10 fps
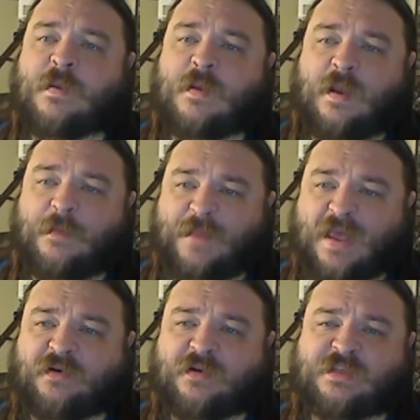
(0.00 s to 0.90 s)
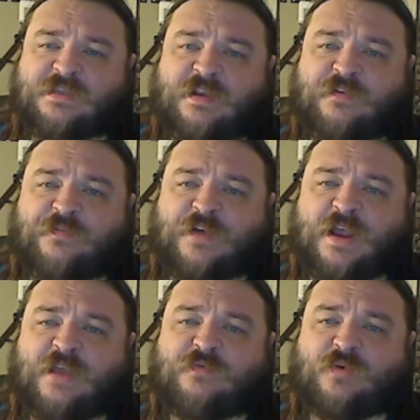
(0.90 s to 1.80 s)
A Battle Destiny of
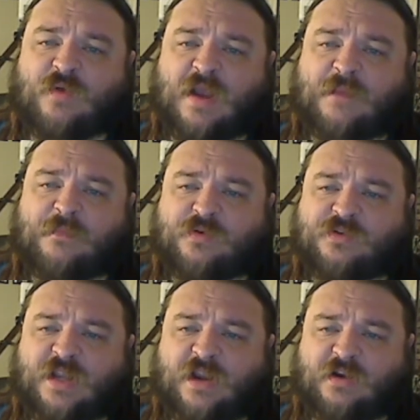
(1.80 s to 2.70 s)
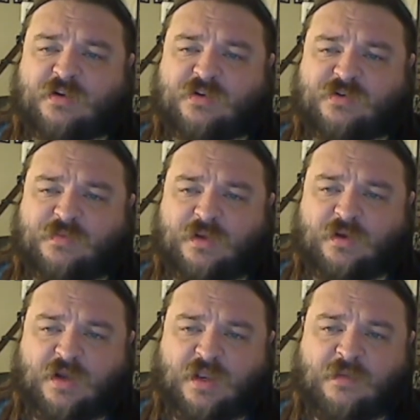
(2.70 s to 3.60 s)
5 will crack most characters'
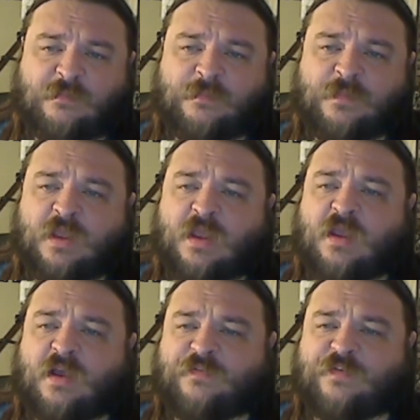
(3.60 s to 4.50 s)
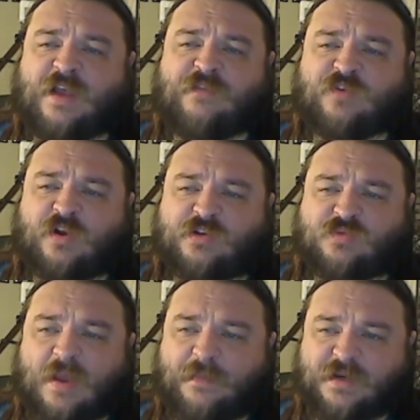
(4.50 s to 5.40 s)
immunity. A 5 drawn as
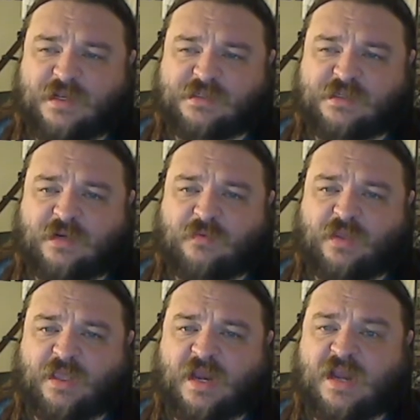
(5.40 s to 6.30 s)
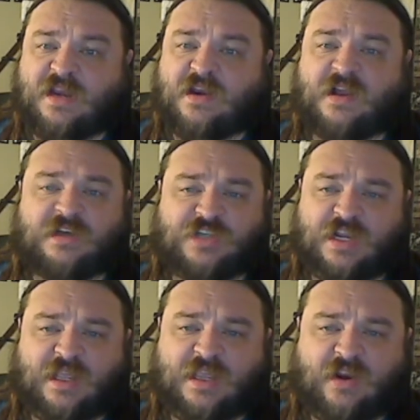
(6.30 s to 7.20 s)
Weapon Destiny will hit any
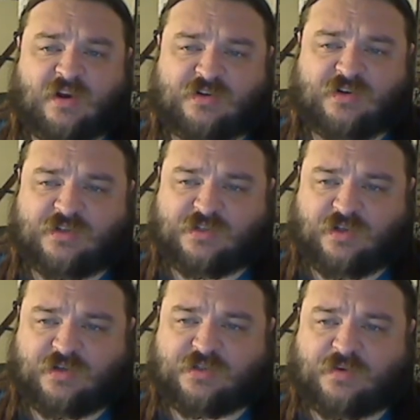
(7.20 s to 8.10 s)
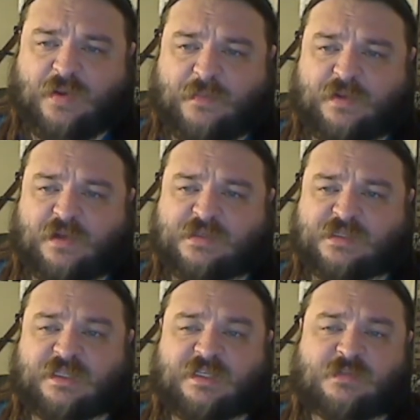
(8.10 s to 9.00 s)
non-Jedi character as long as the weapon is
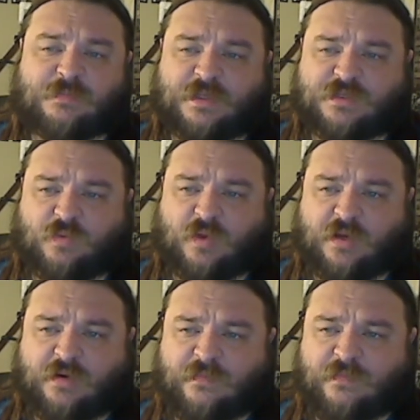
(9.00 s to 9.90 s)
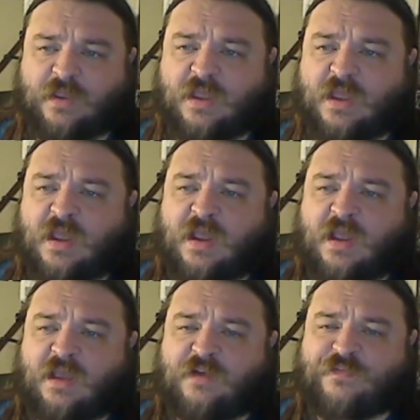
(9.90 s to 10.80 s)
at least +1.
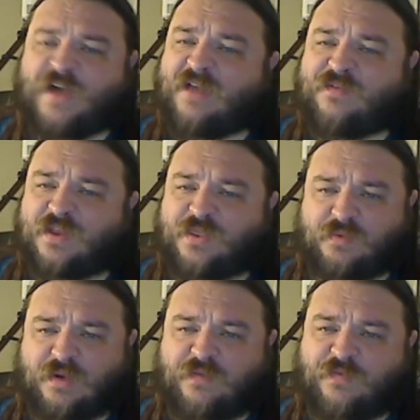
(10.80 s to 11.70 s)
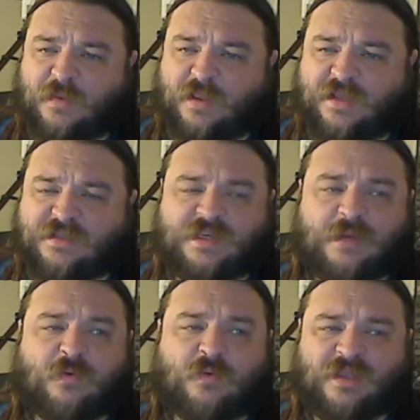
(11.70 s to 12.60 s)
And a 5 and a 3 from a
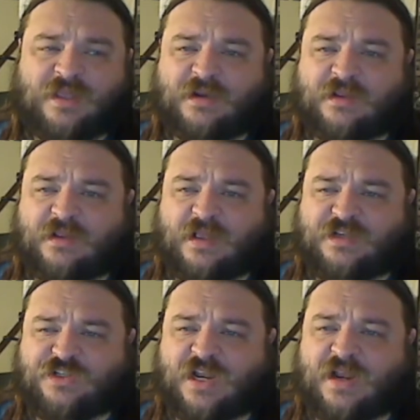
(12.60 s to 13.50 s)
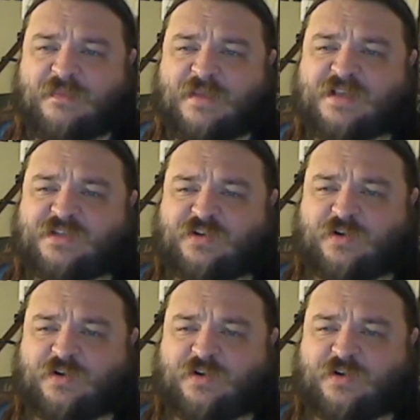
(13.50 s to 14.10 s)
lightsaber will hit a Jedi Master.